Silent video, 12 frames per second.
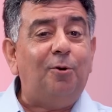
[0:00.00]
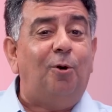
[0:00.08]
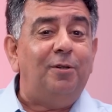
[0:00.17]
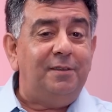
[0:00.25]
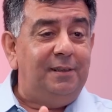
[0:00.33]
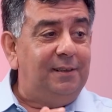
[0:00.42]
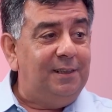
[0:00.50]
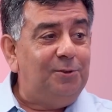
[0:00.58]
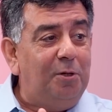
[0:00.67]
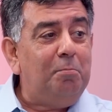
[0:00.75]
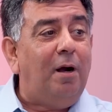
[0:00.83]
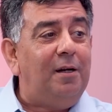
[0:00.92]
crores in just
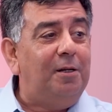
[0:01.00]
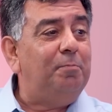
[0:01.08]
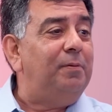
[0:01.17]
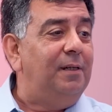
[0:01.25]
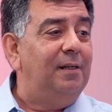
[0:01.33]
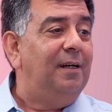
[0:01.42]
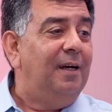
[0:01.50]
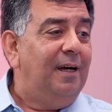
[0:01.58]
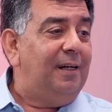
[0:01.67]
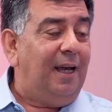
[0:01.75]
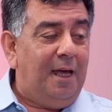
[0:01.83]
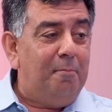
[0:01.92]
doing multiple
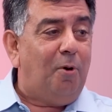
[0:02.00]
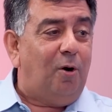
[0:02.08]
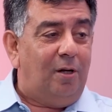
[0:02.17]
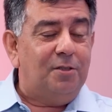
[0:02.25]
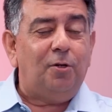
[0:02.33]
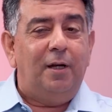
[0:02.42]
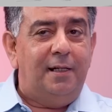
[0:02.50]
clay models, or